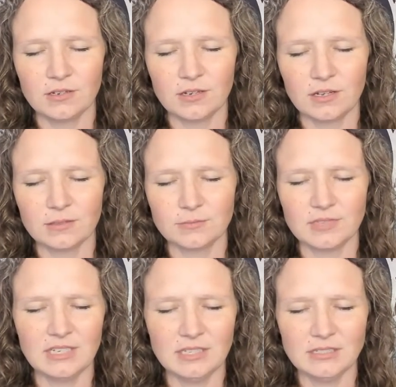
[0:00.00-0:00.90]
um,
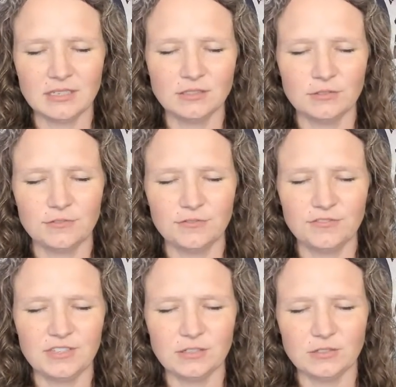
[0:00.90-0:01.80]
he does
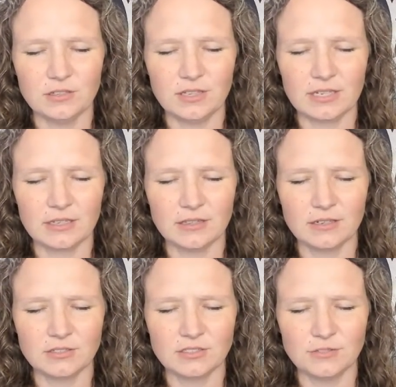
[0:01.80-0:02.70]
feel like
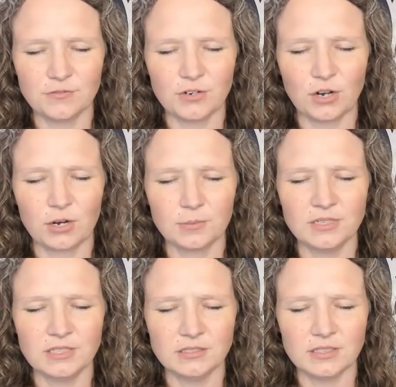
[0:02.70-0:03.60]
there's different
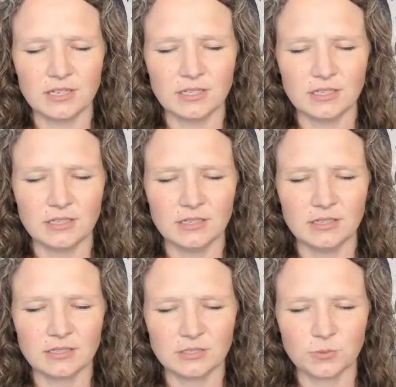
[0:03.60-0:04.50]
harmonies that he
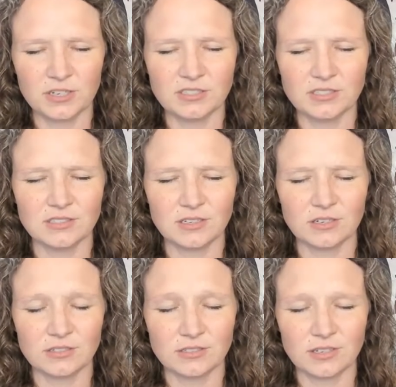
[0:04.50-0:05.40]
expresses that
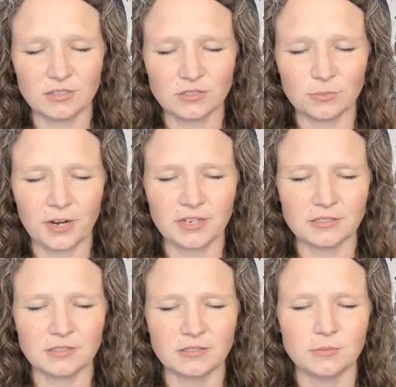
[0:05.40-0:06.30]
are that are
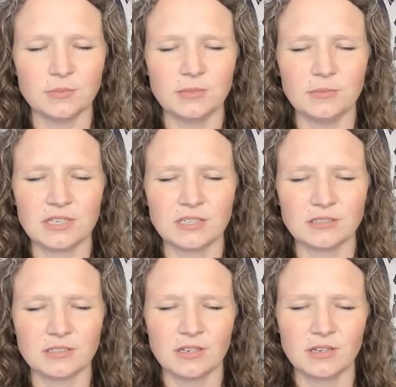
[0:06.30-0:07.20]
surprising to me because
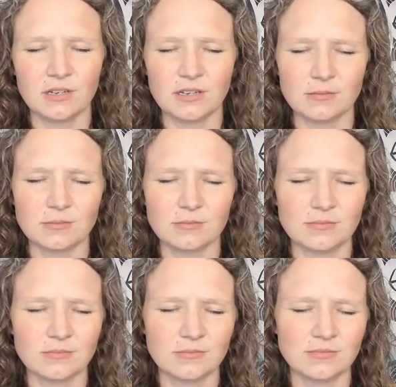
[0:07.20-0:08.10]
um,
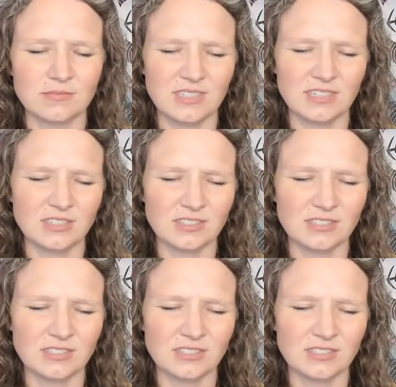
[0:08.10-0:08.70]
there's